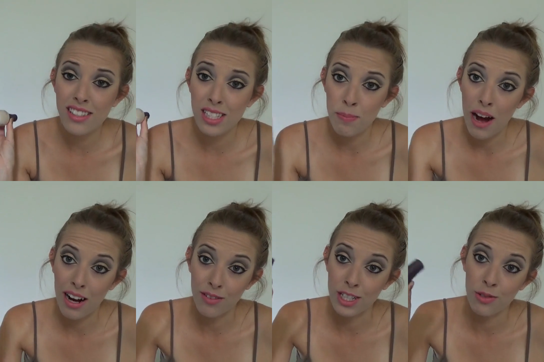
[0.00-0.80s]
the Spa
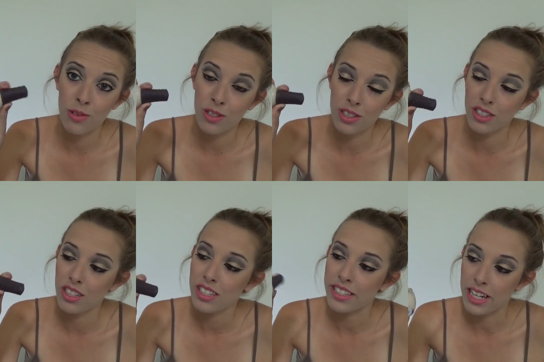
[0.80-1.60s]

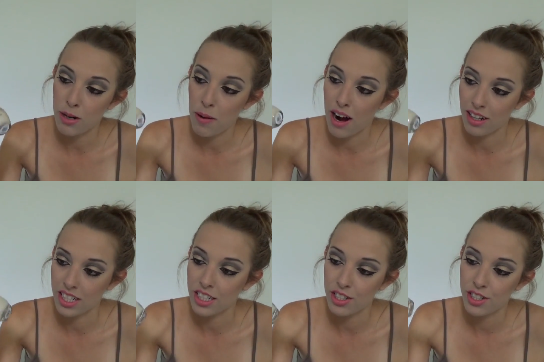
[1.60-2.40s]
Ritual nail
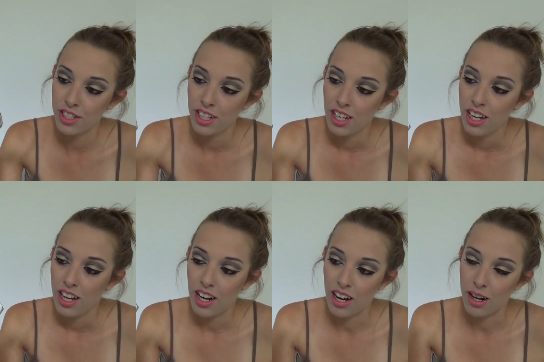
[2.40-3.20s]
polish
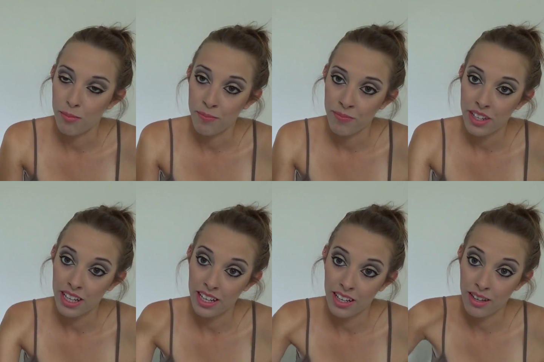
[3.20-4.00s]

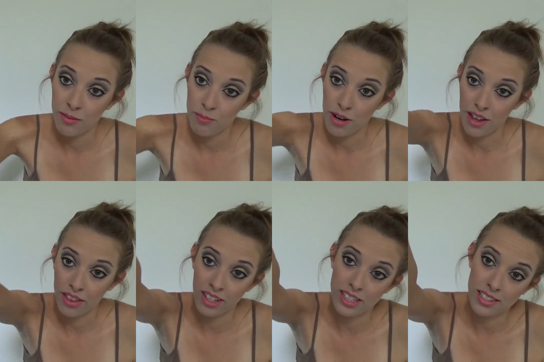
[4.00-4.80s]
in
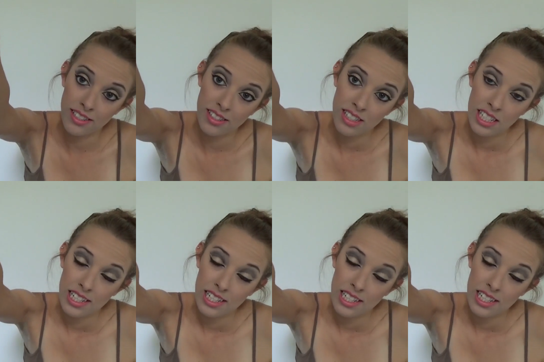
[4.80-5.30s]
Breathless.